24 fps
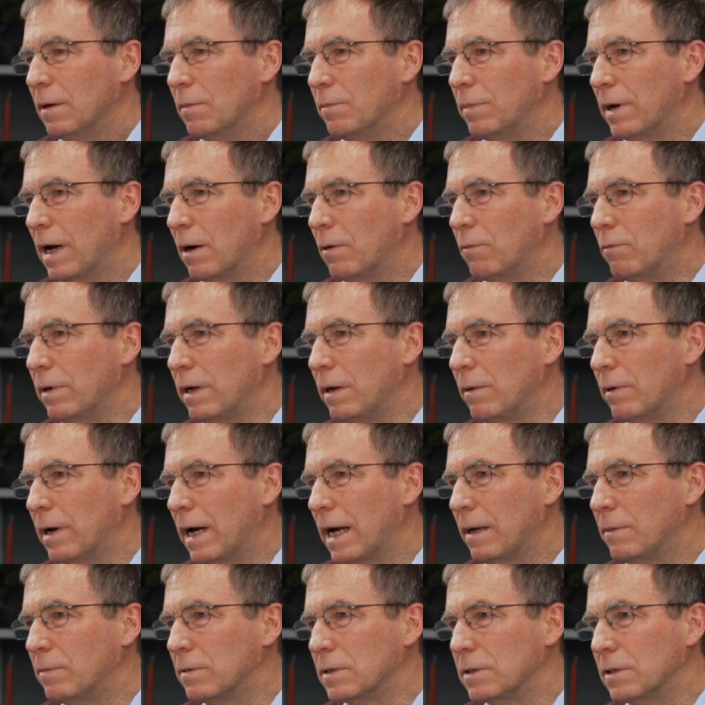but we were
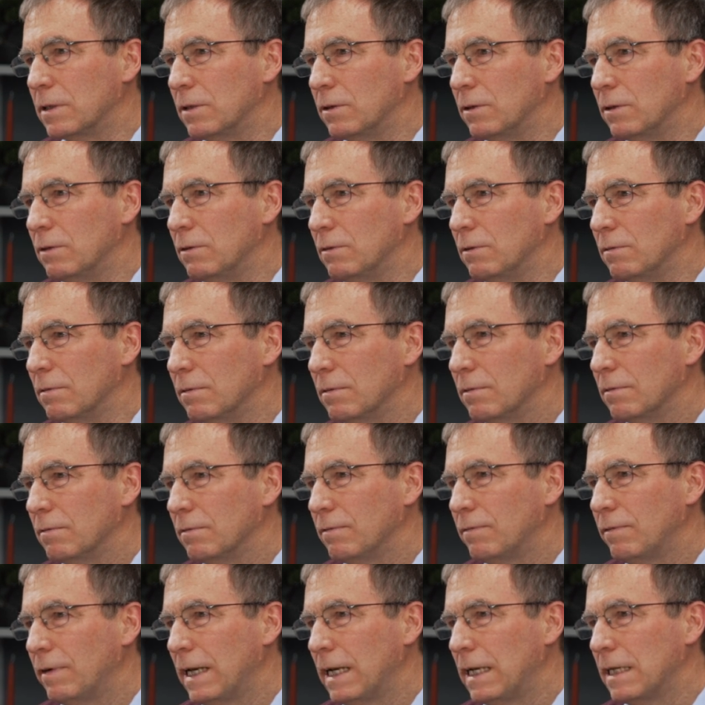able to do
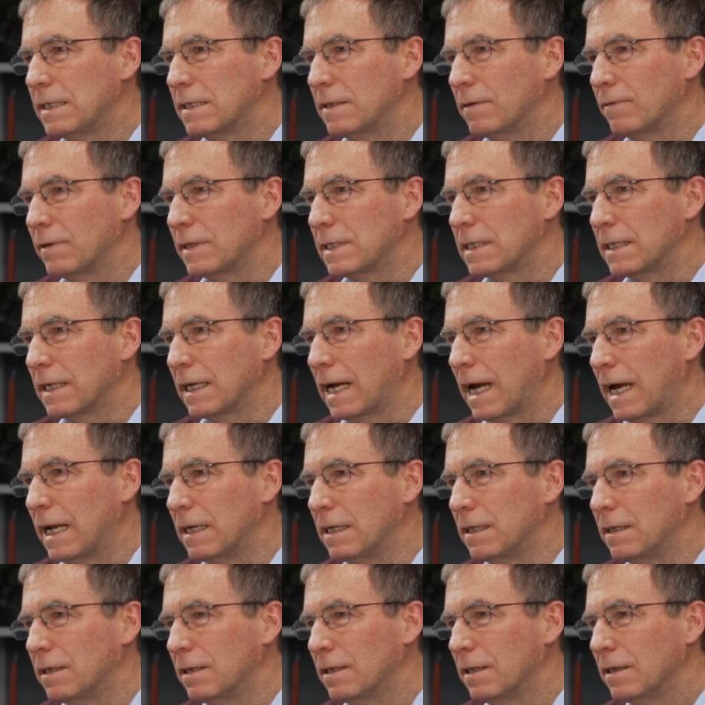fairly
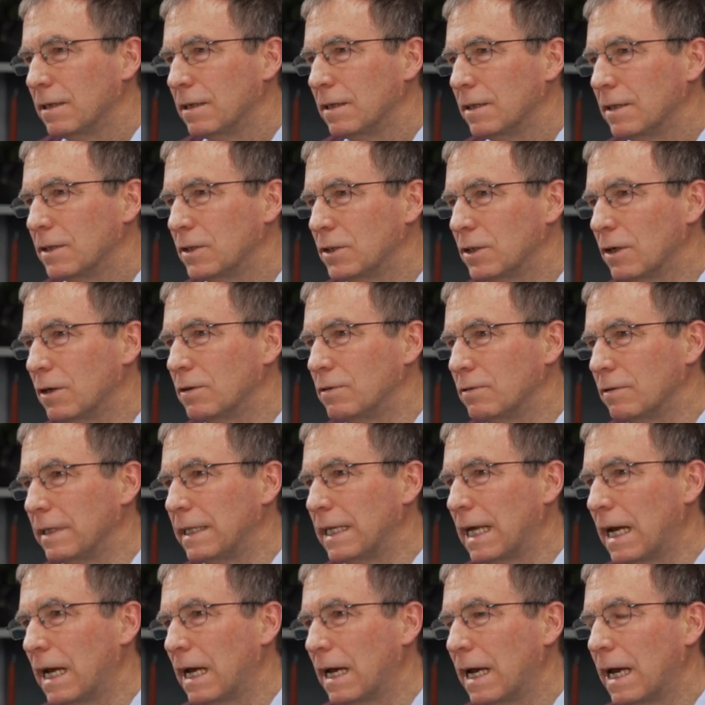sophisticated surgery
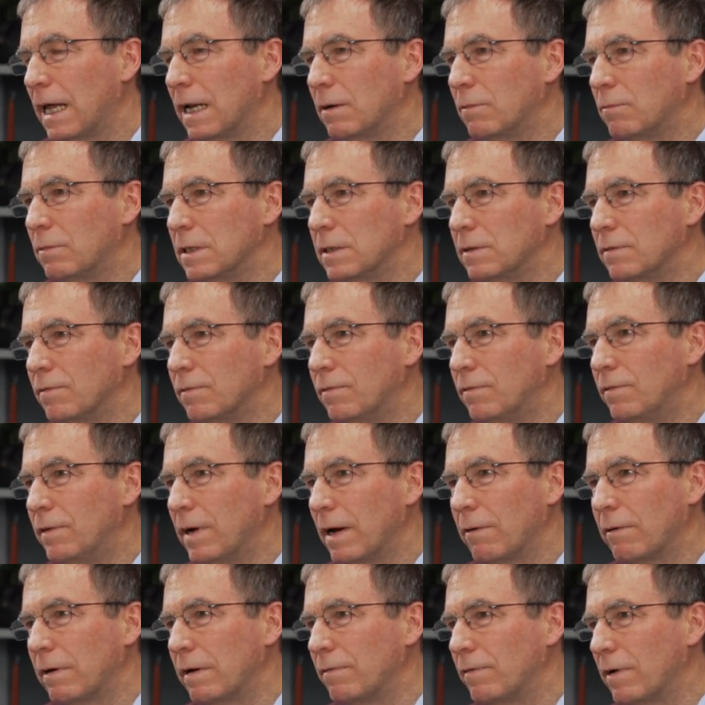there. And it was
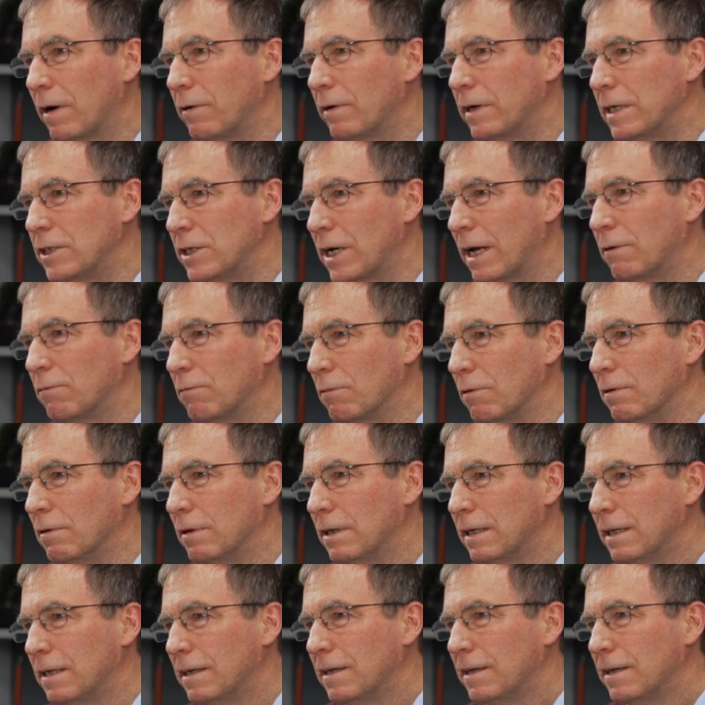very, very
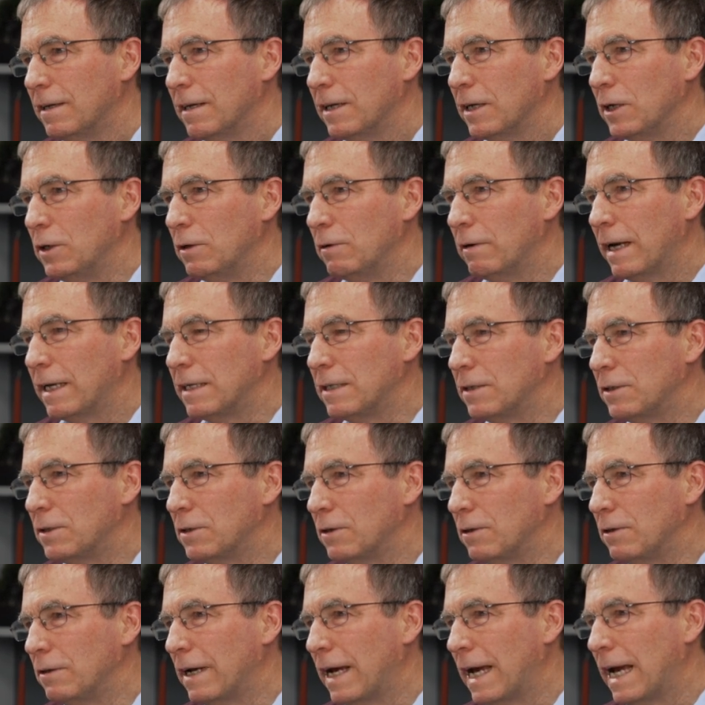general you had to
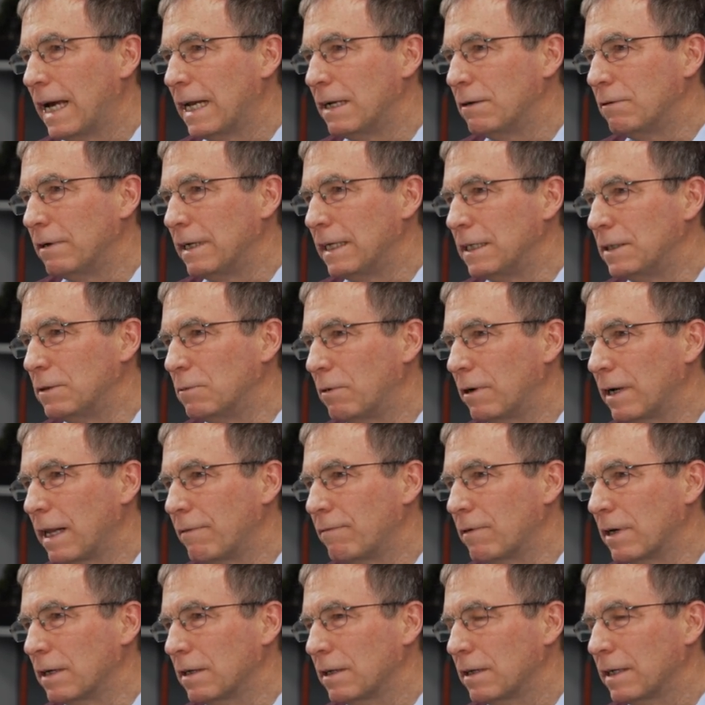turn your hand really to
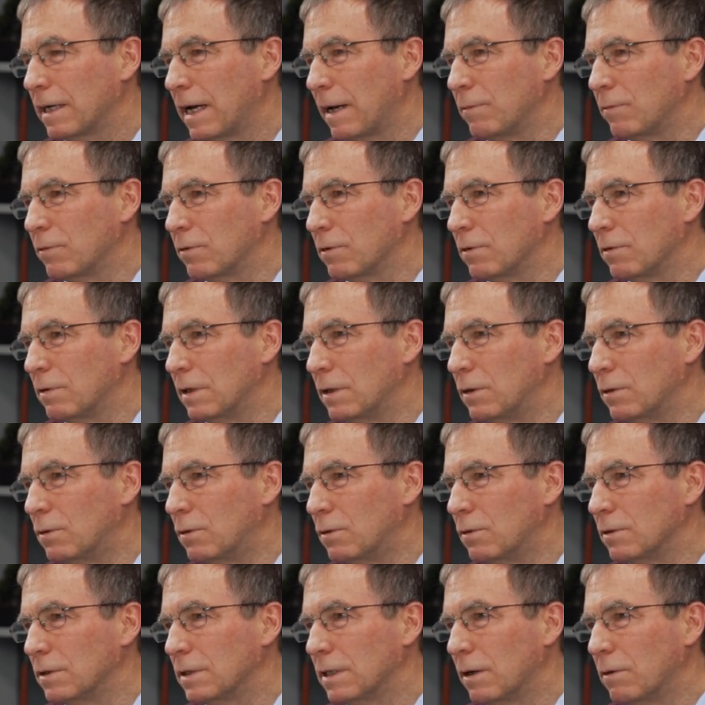whatever came through the
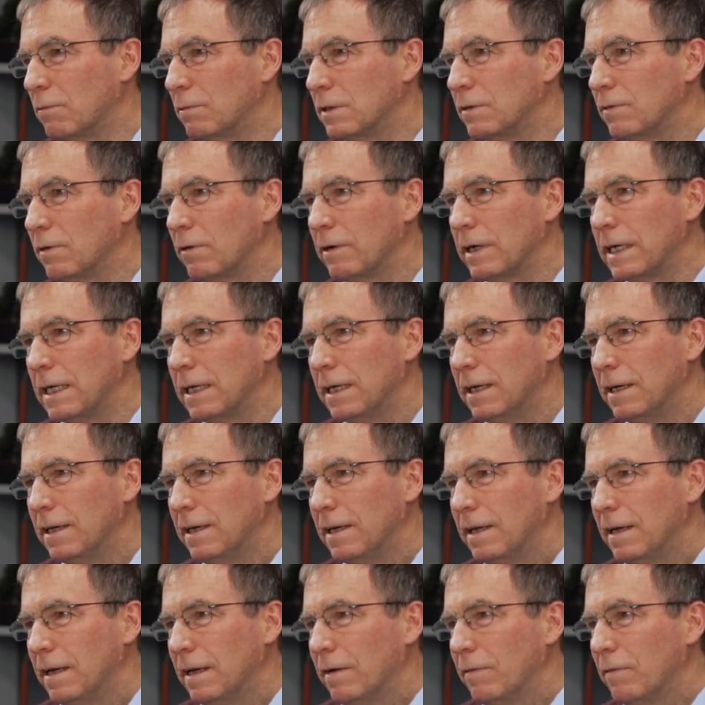door. So it was very,
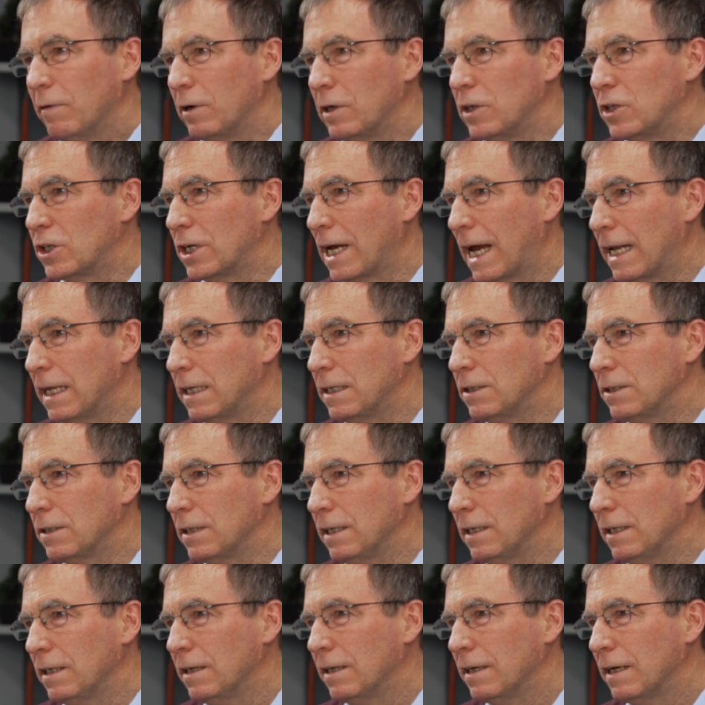very
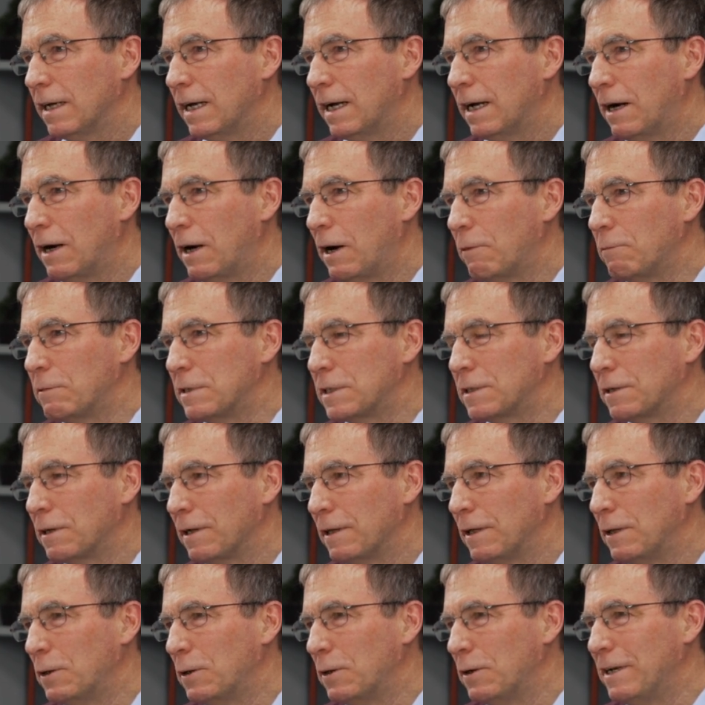challenging. Uh, I was
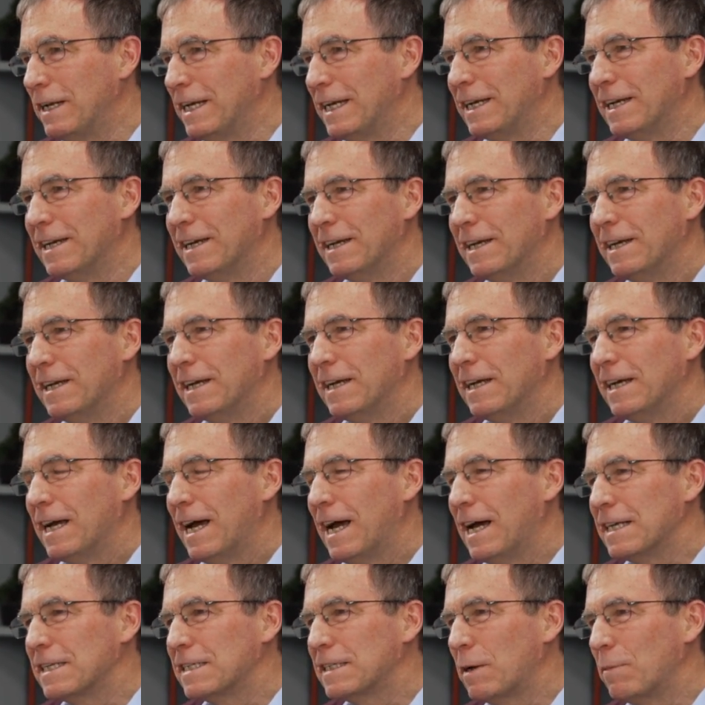learning
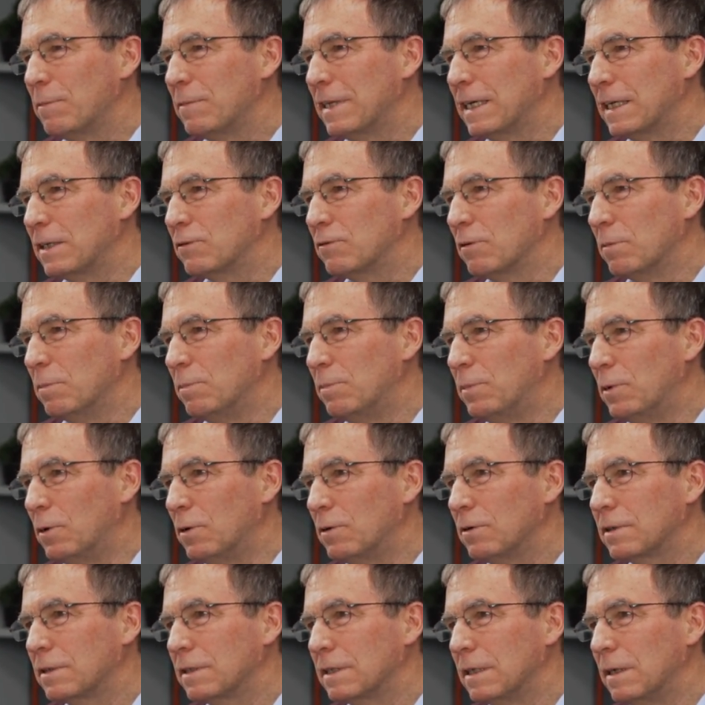uh, some things from
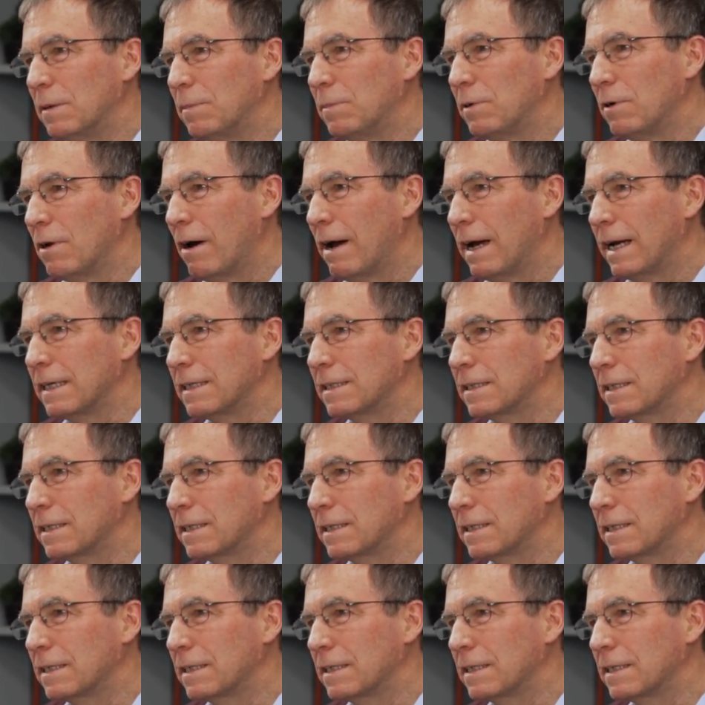books and applying